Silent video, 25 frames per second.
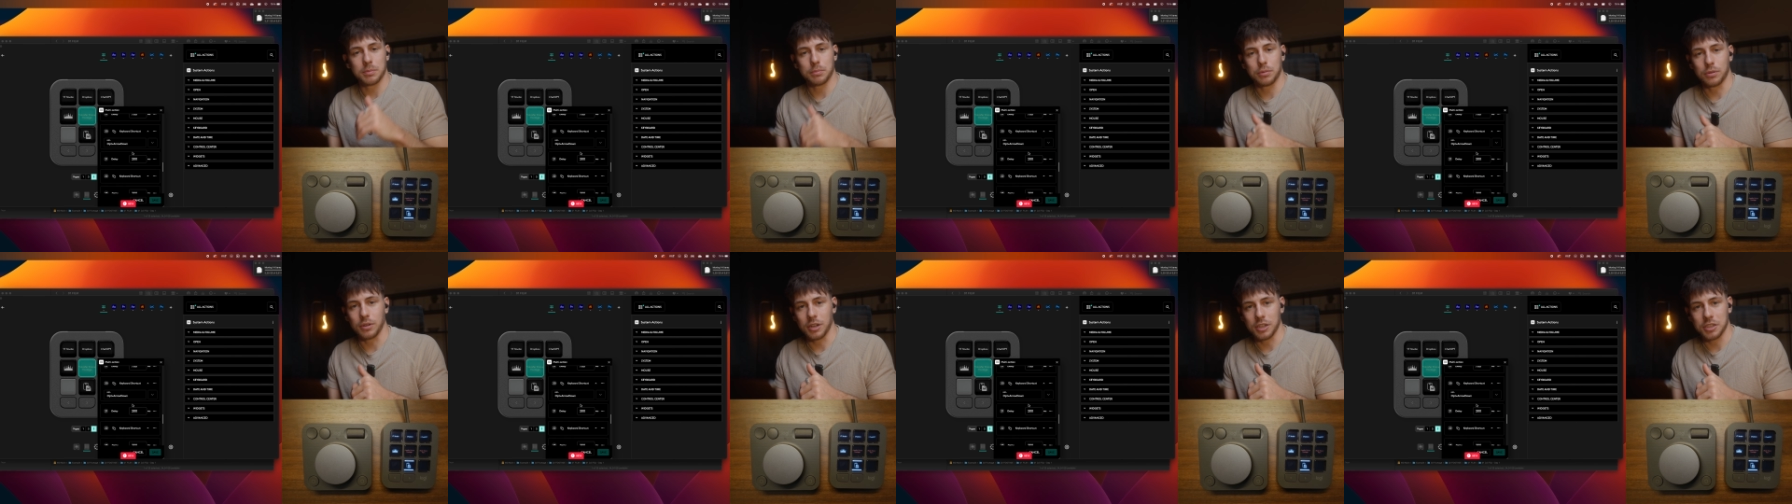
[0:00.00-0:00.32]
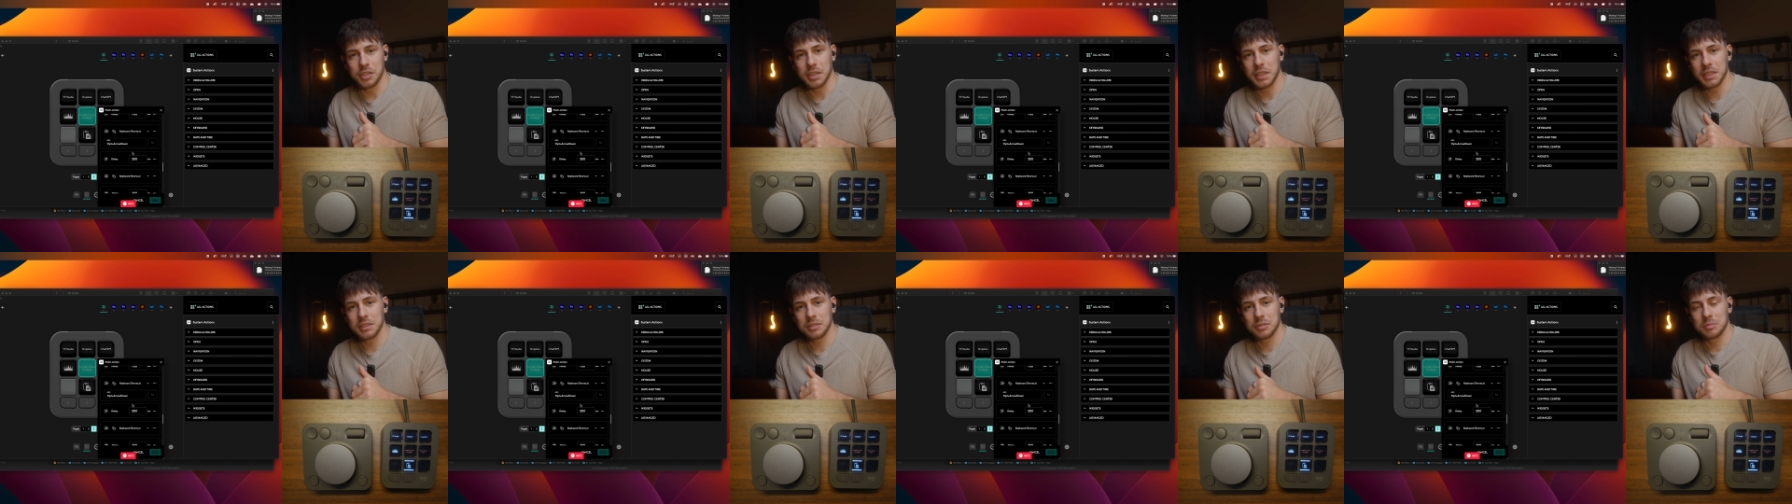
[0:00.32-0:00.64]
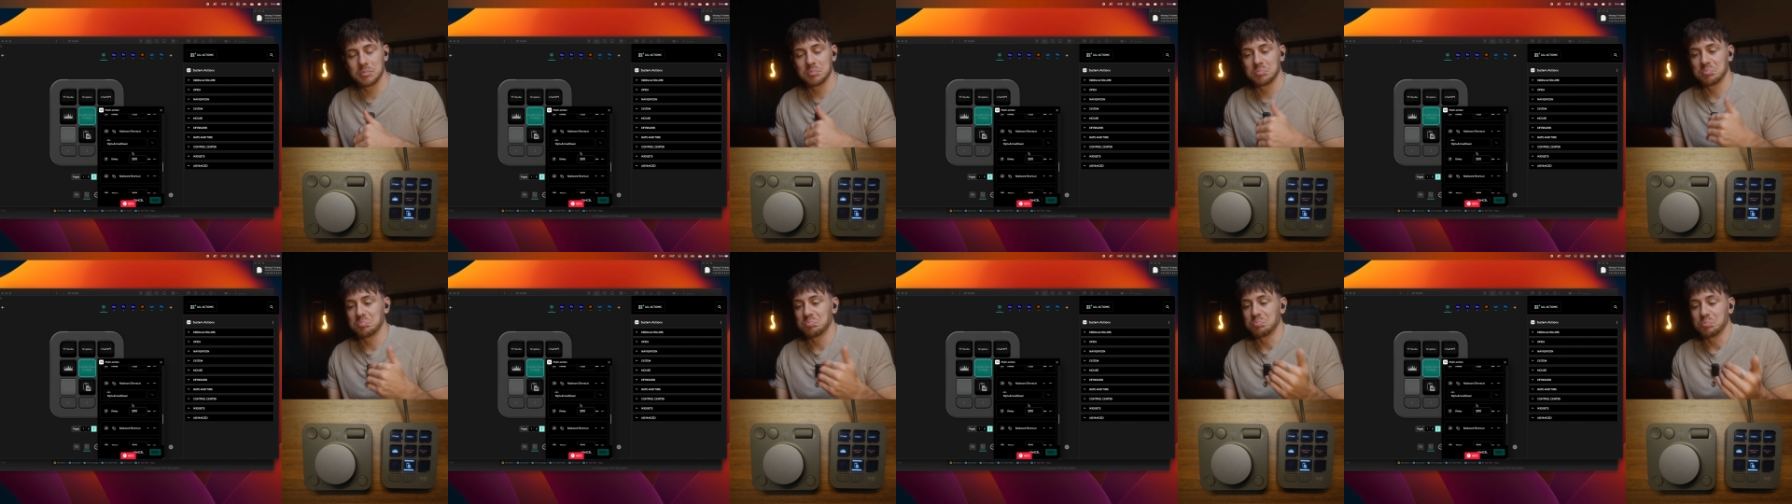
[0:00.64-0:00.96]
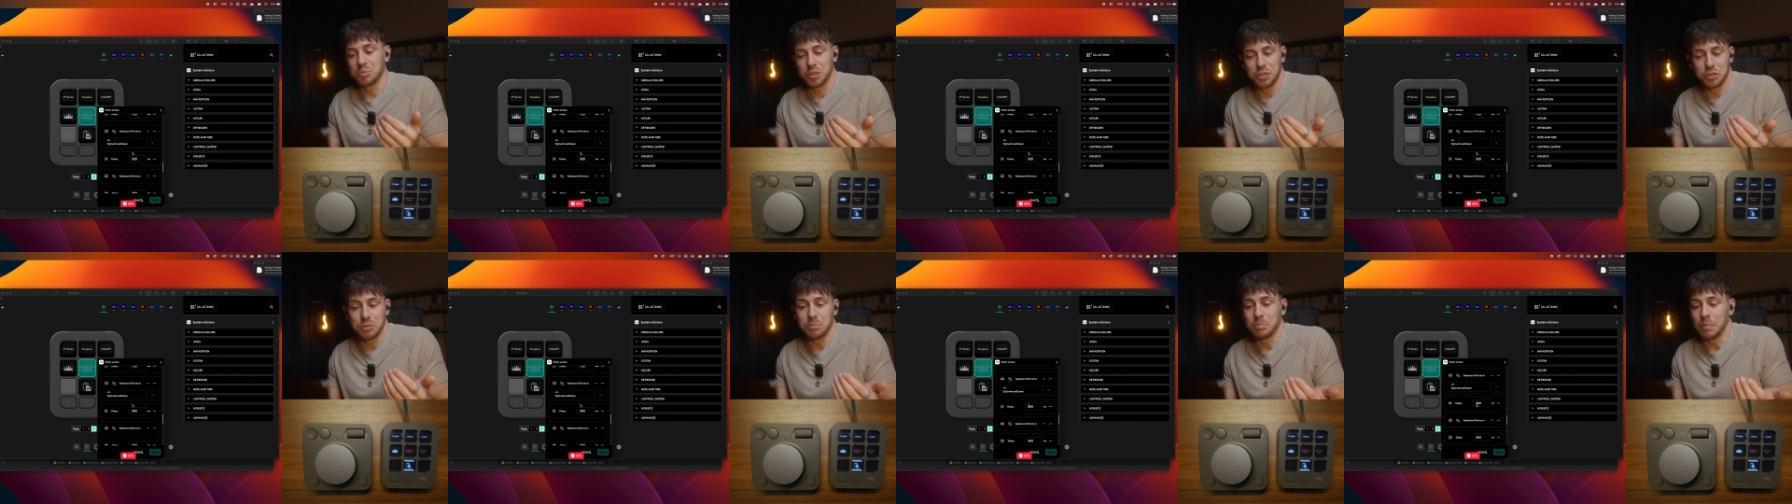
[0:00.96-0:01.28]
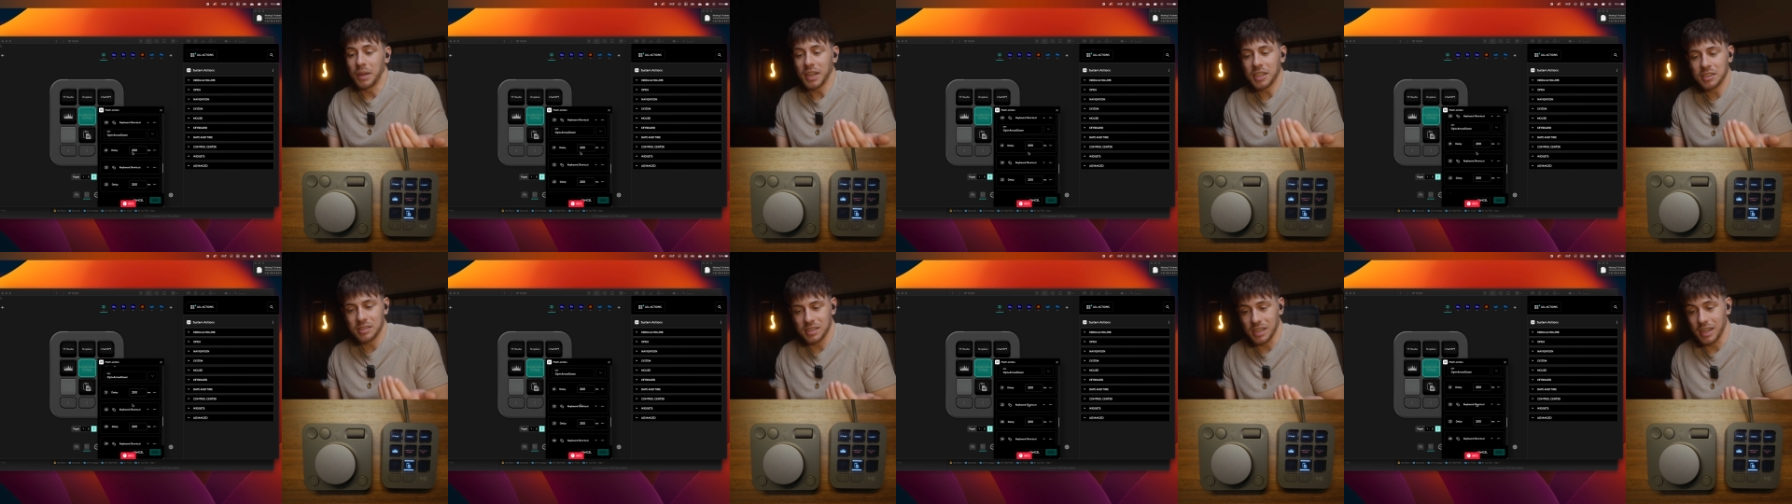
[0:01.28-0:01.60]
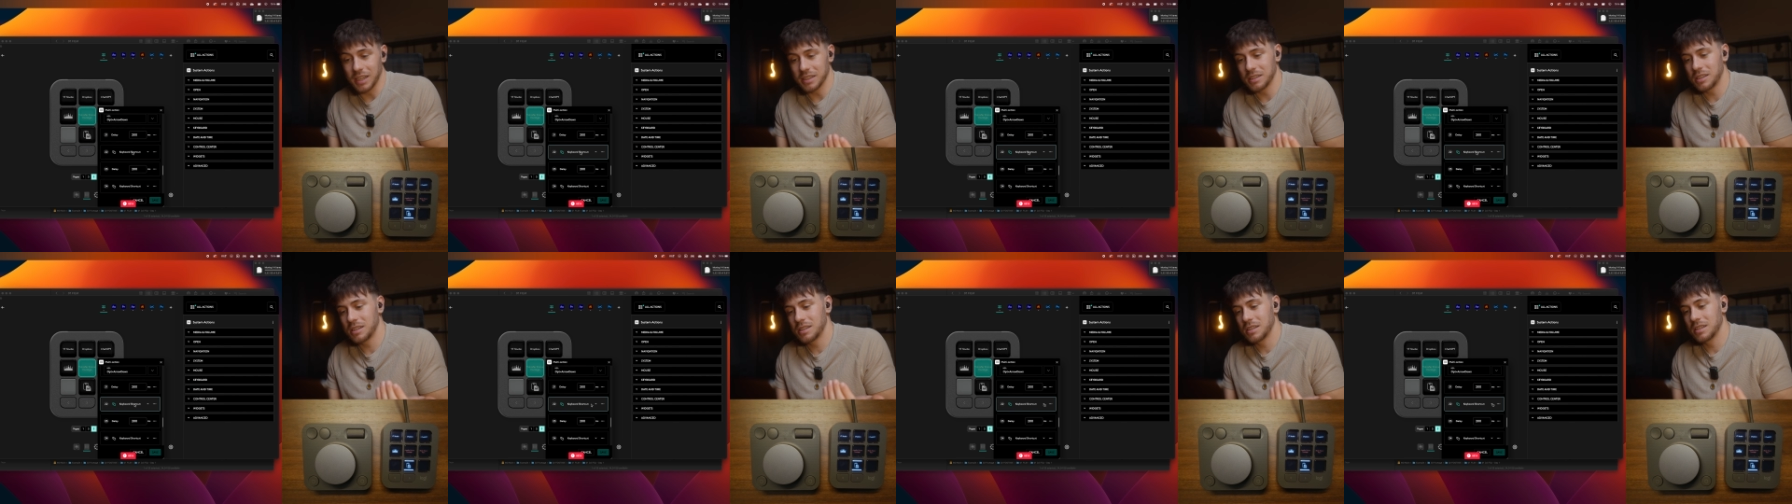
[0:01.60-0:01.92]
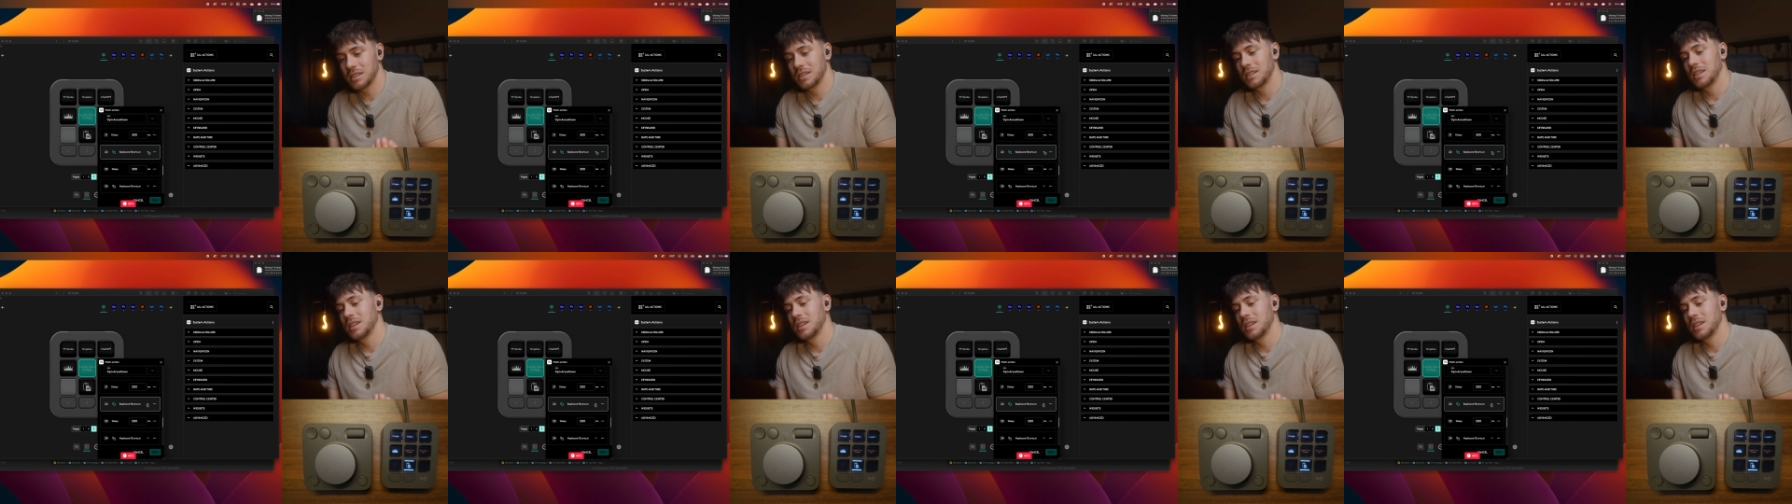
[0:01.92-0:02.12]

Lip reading: project, which makes sense,